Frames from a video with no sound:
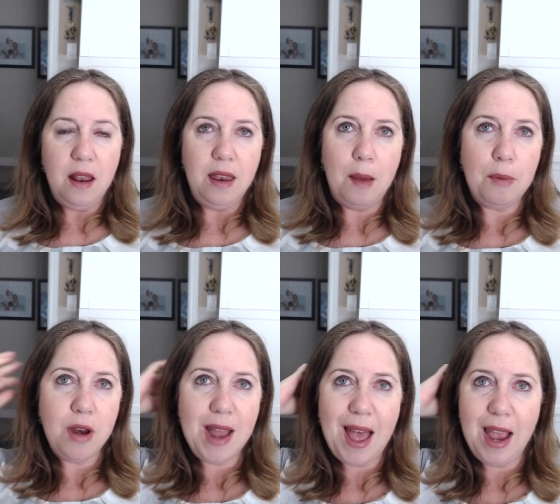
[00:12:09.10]
number
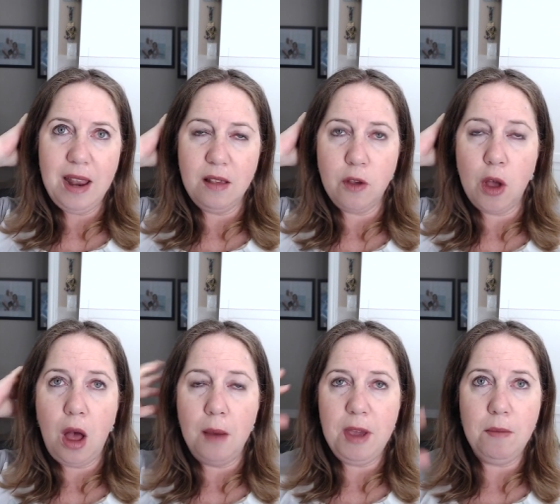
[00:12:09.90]
nine is
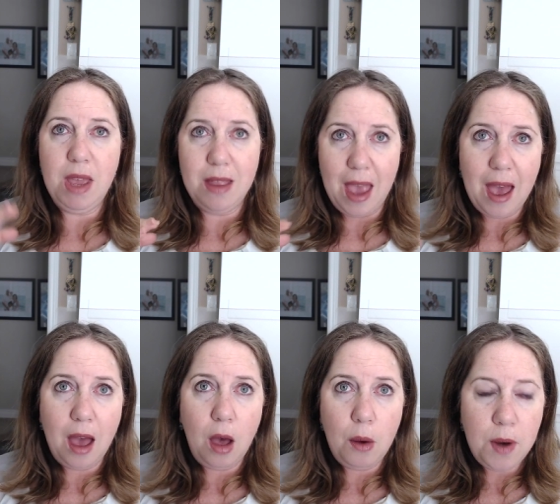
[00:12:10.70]
calming me
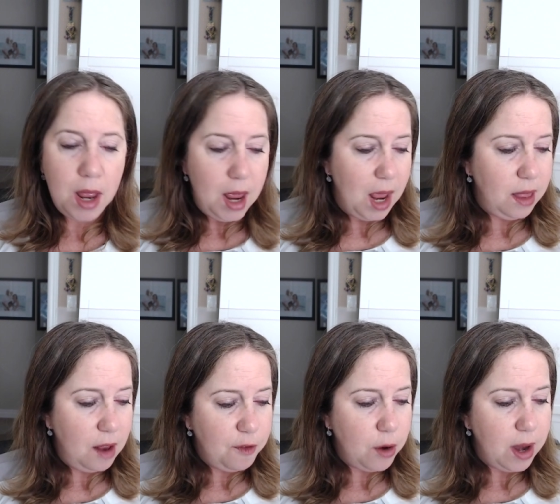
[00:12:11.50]
down and
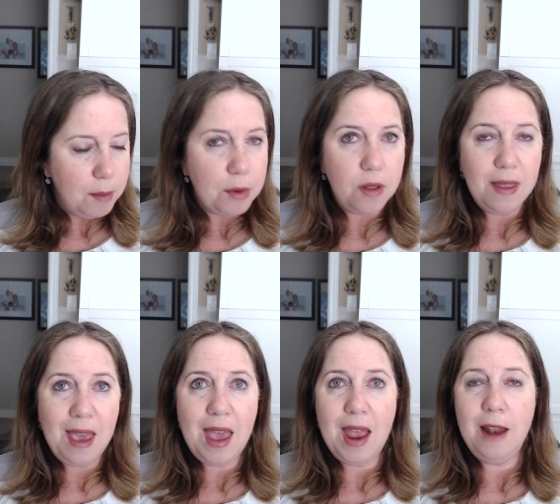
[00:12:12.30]
then for number
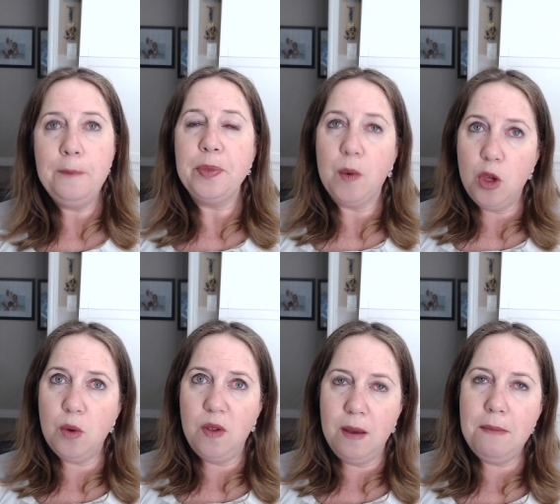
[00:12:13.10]
10 which
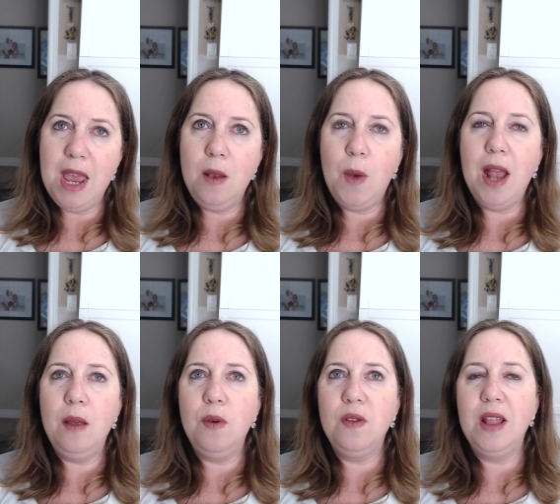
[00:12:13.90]
was the main one
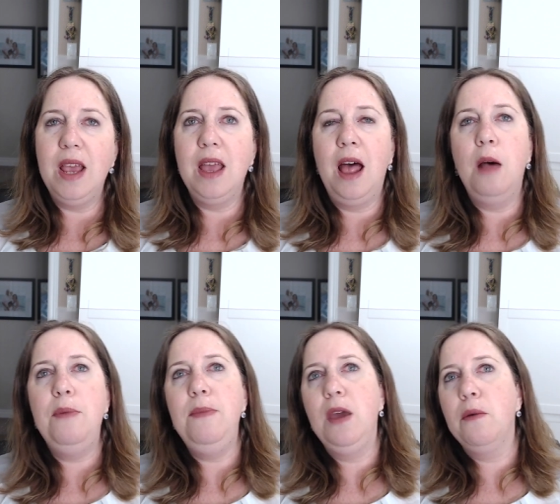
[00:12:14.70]
it was like
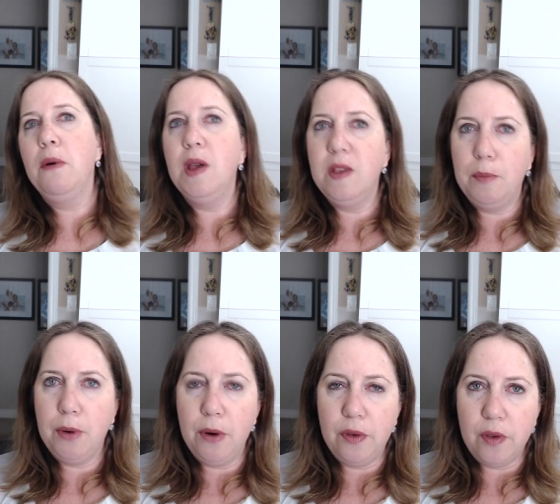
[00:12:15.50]
helping me grow as a
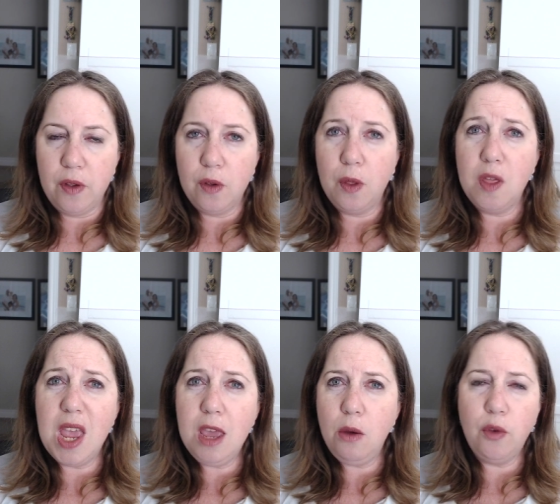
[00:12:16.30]
person so
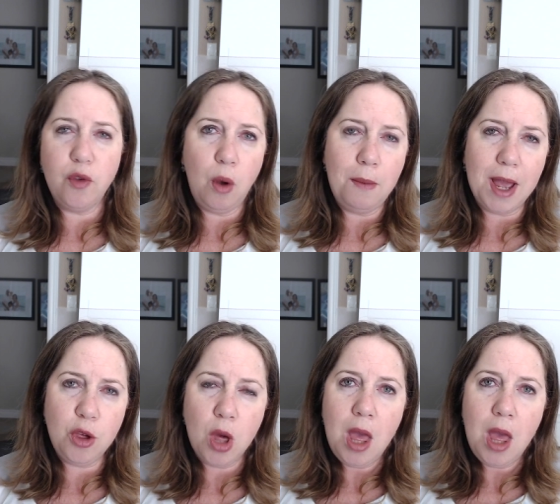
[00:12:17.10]
thank you so much